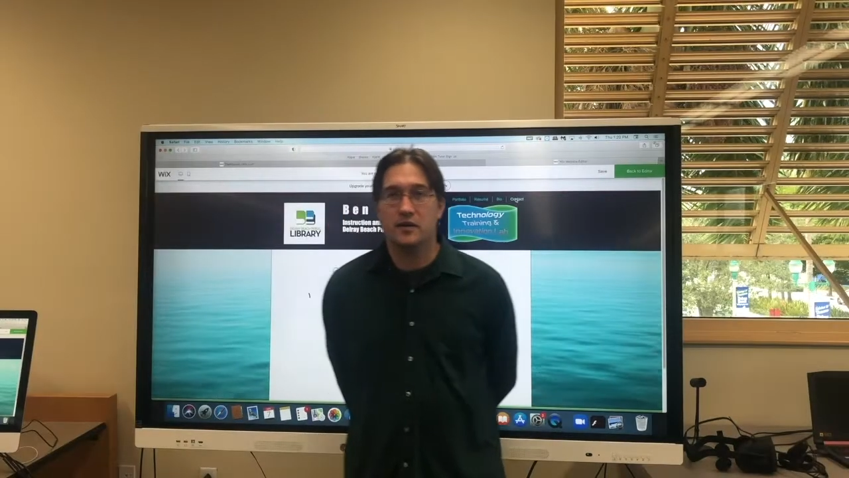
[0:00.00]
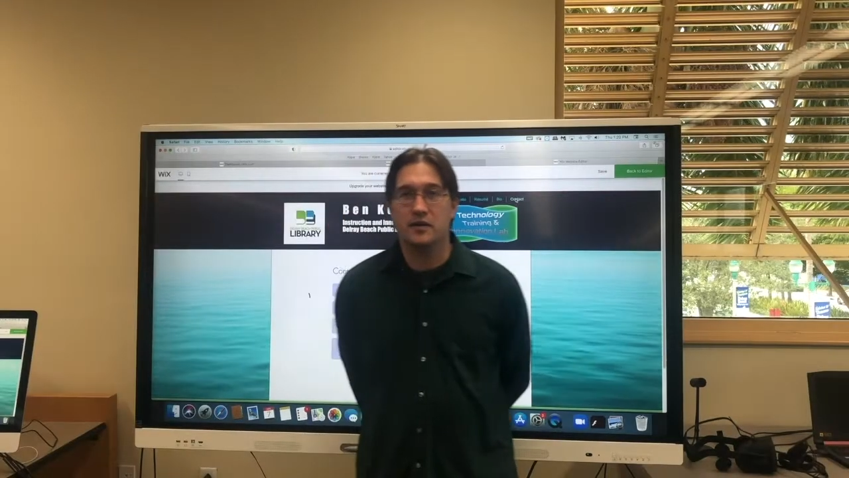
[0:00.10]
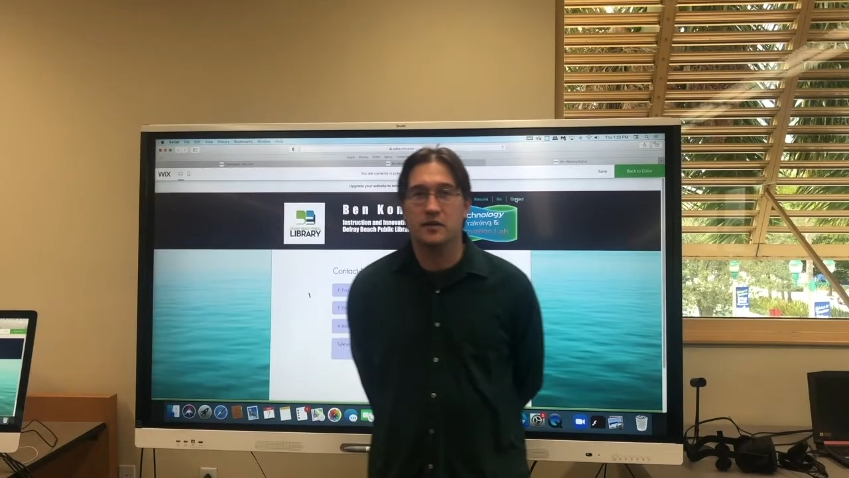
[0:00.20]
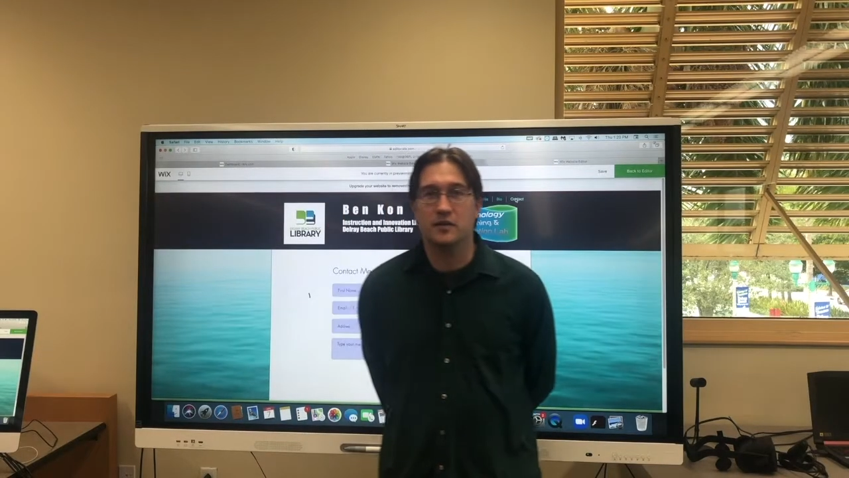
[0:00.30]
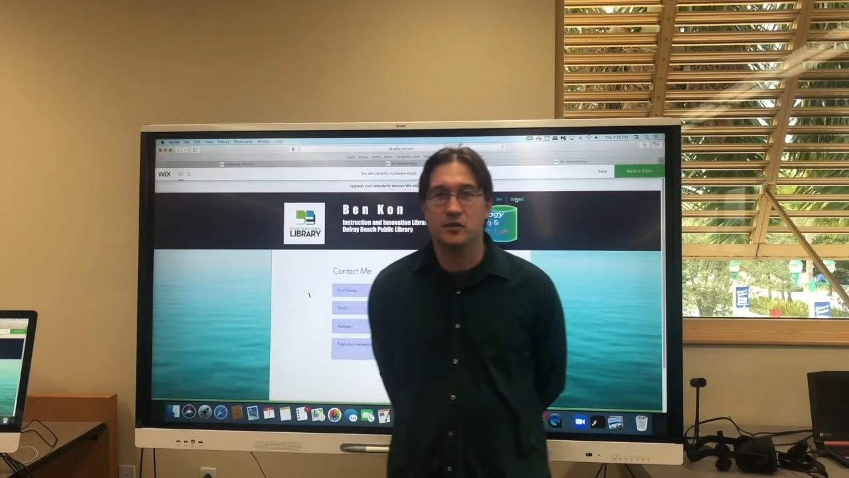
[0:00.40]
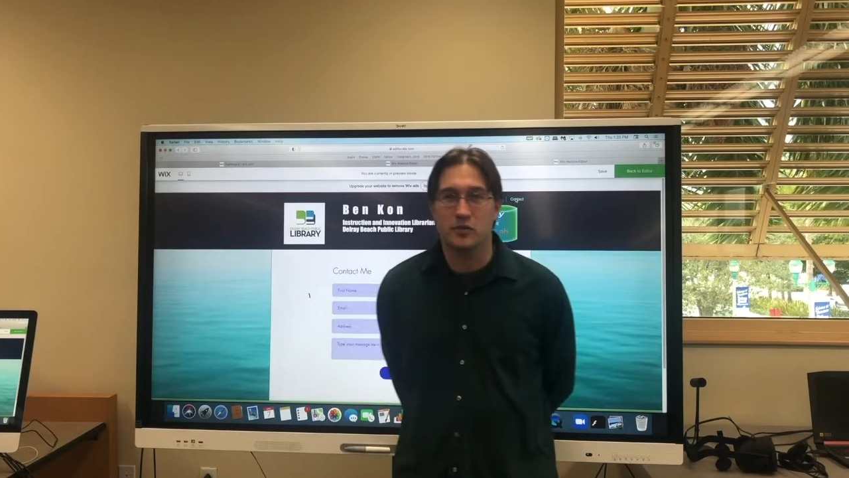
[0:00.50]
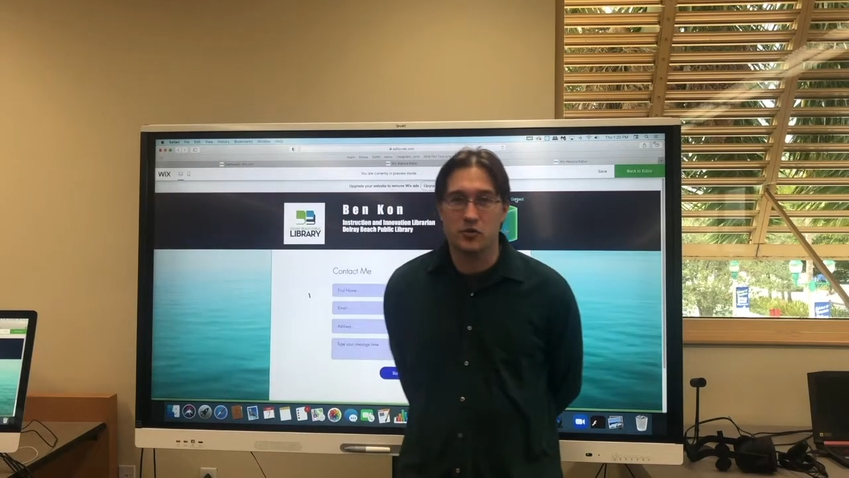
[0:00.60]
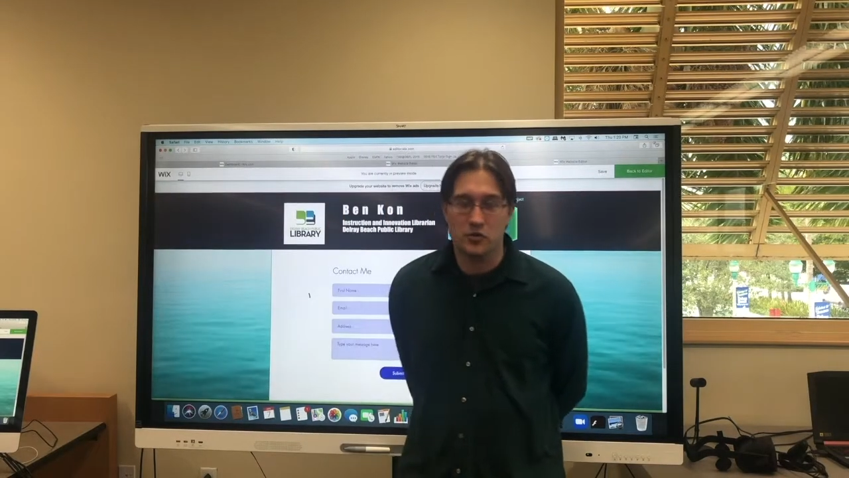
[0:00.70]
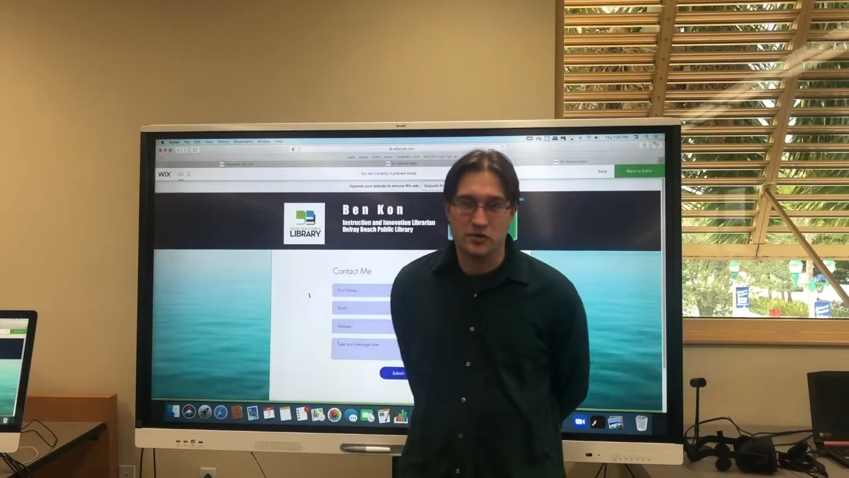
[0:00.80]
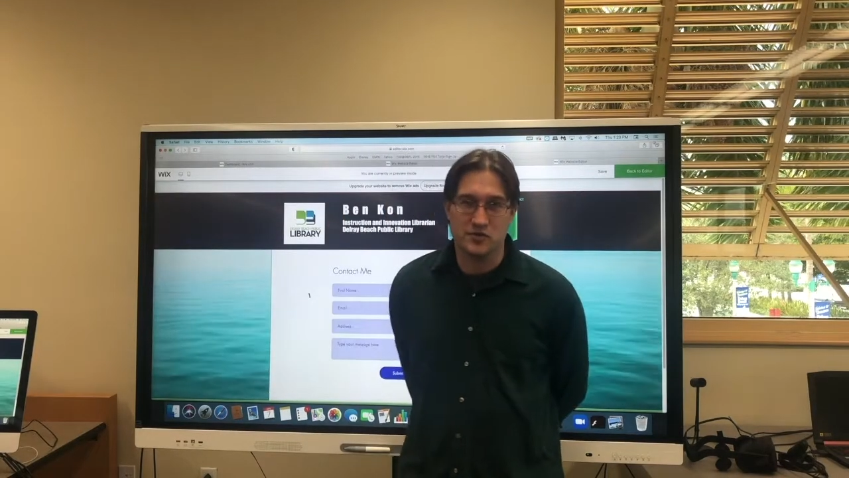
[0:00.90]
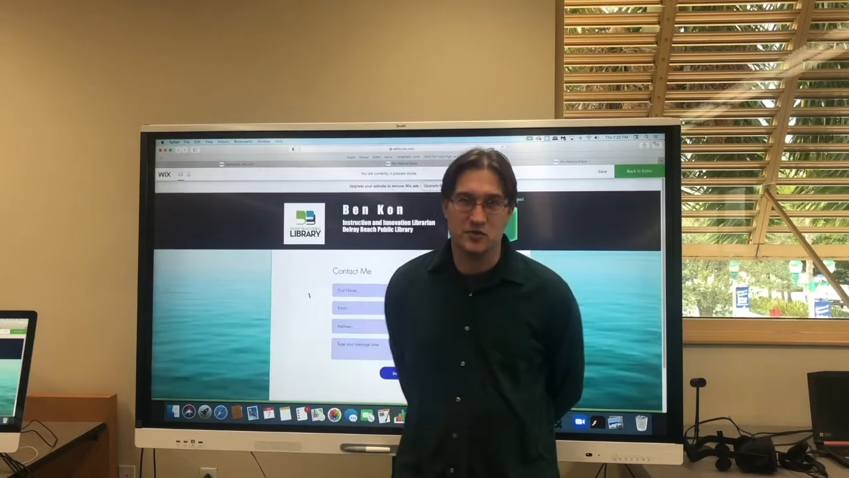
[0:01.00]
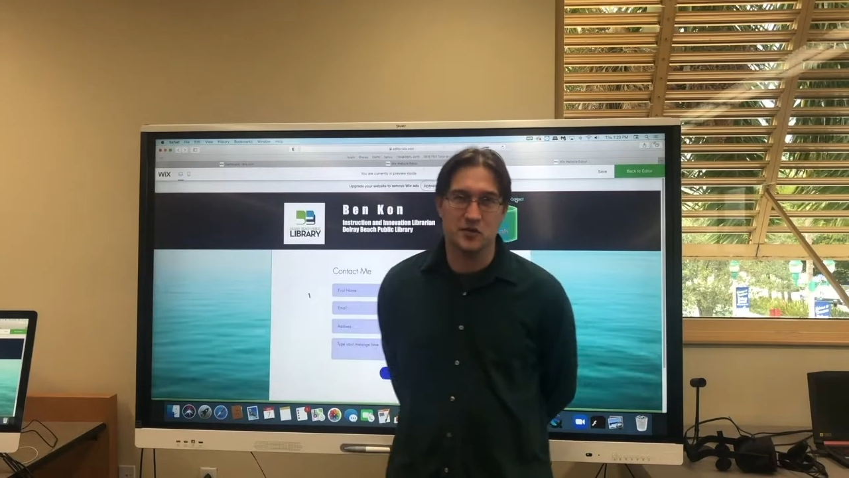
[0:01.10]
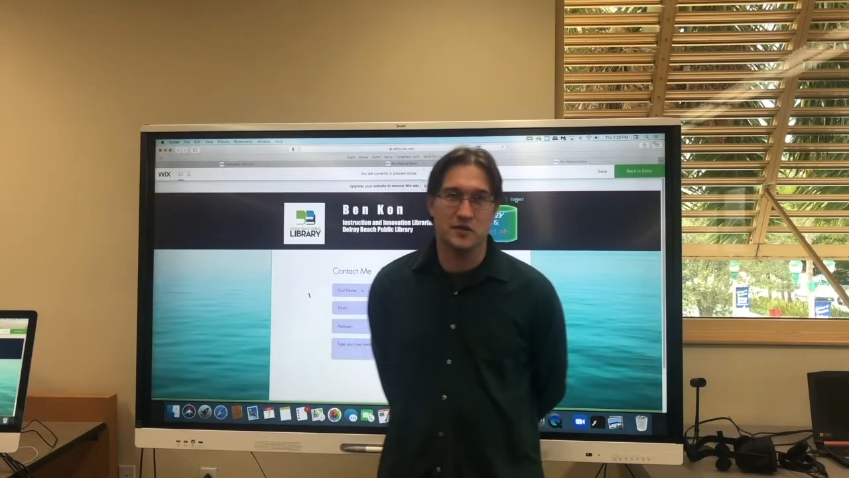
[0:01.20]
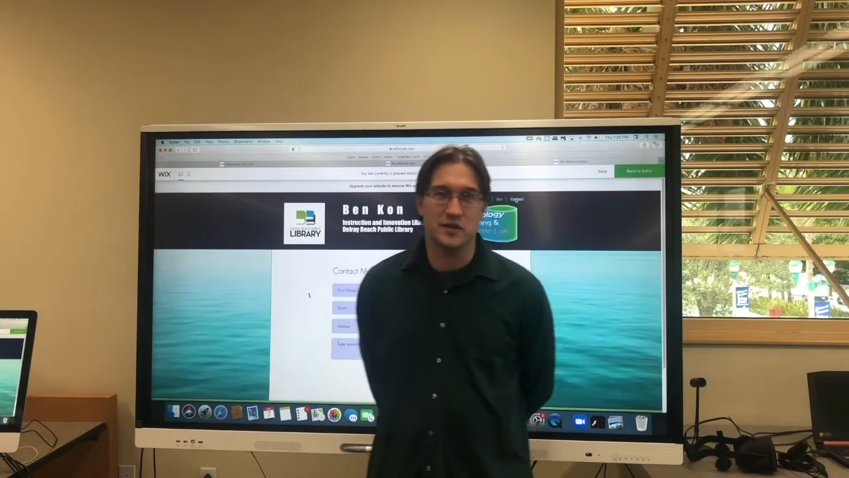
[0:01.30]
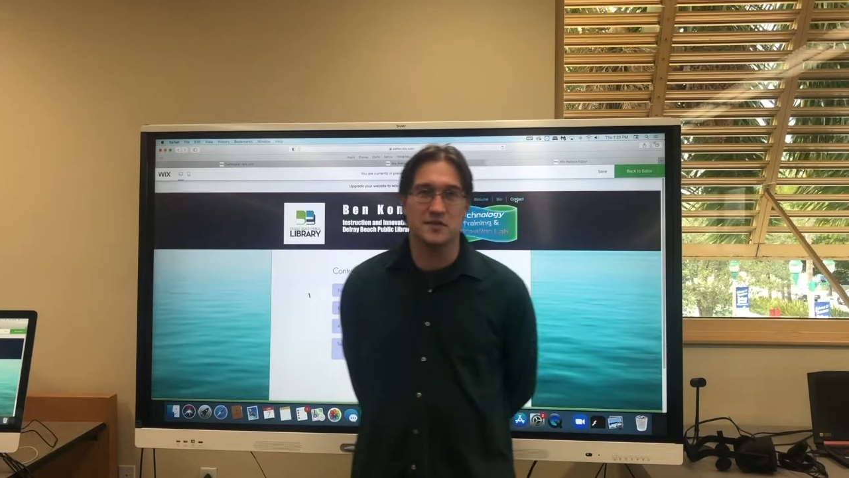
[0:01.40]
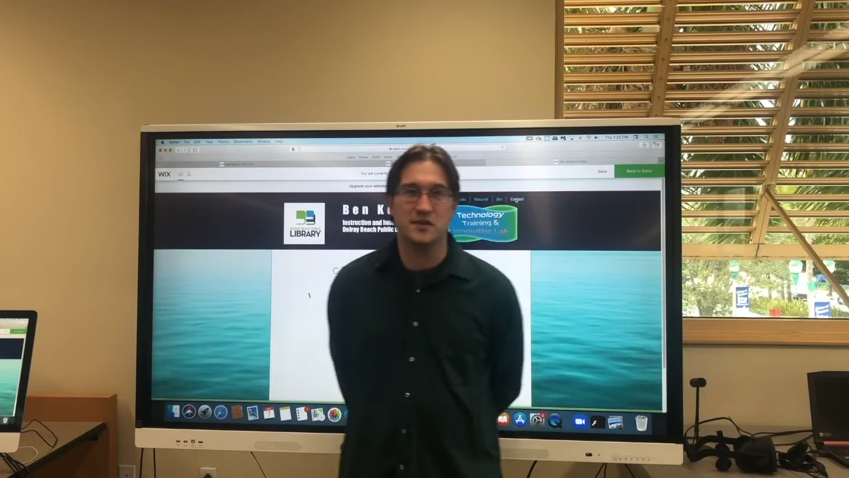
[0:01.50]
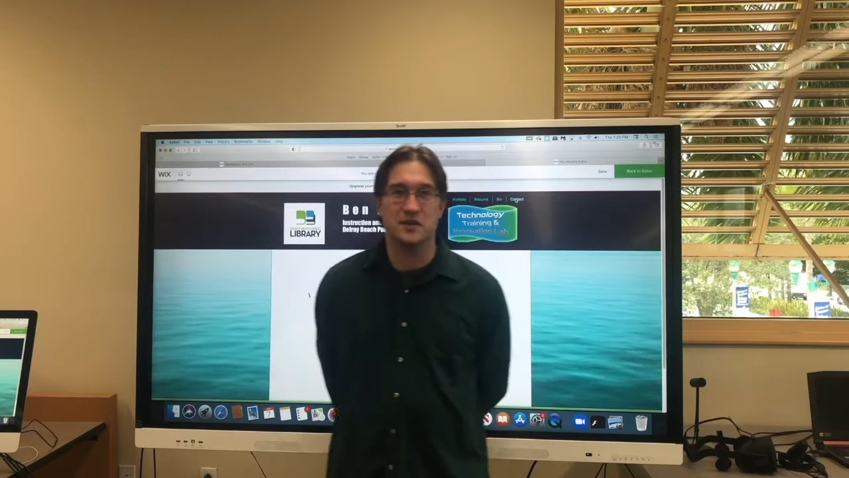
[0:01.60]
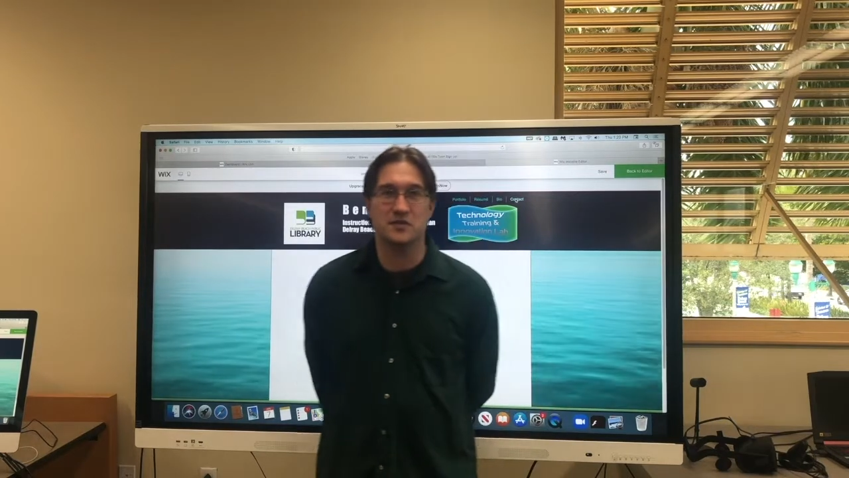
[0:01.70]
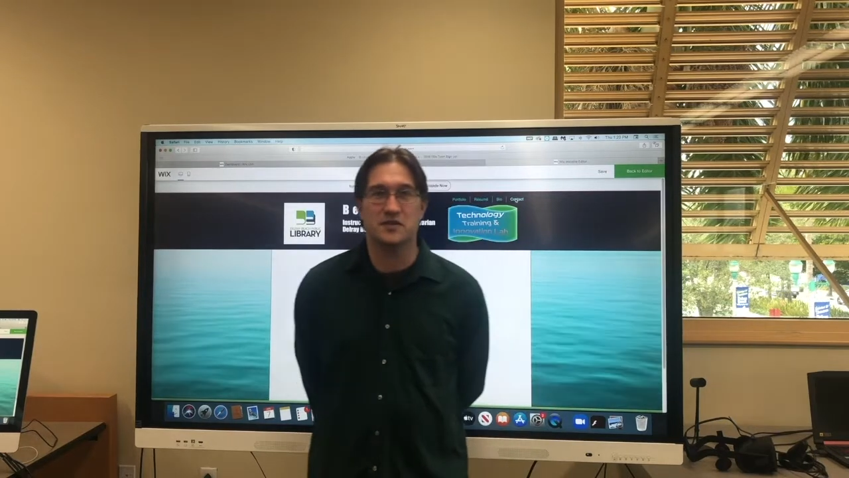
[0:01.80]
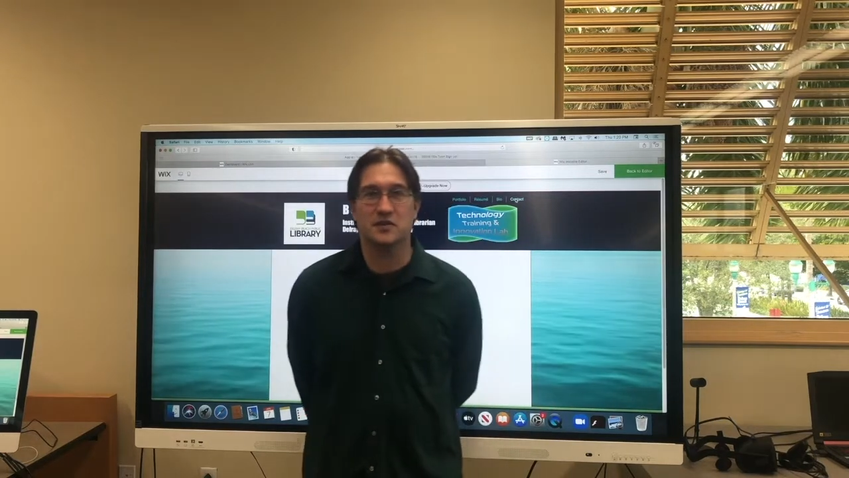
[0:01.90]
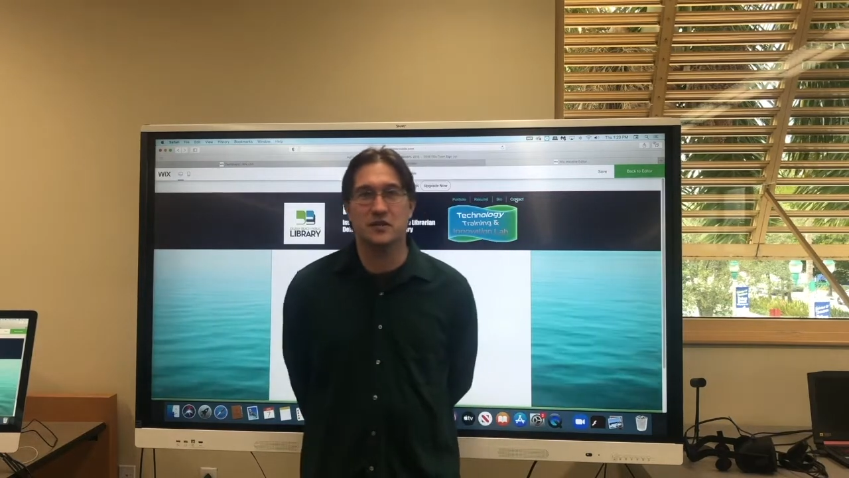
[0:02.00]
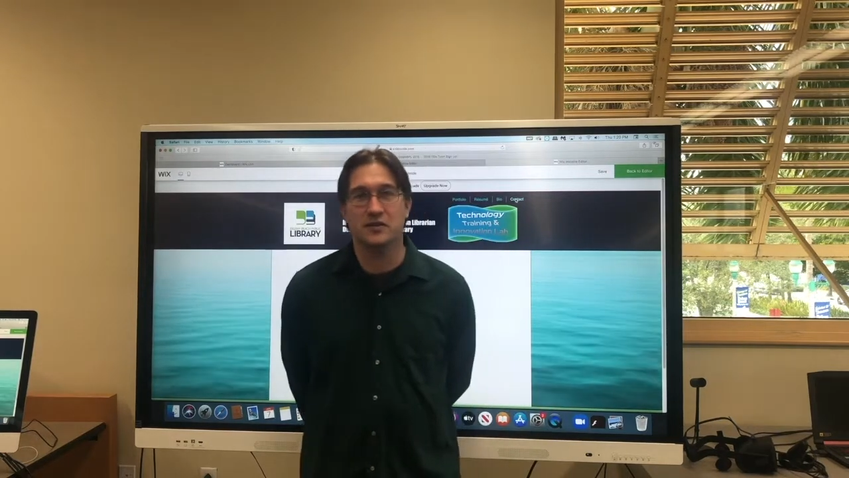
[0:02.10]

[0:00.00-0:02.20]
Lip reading: recording studio downstairs, I mean,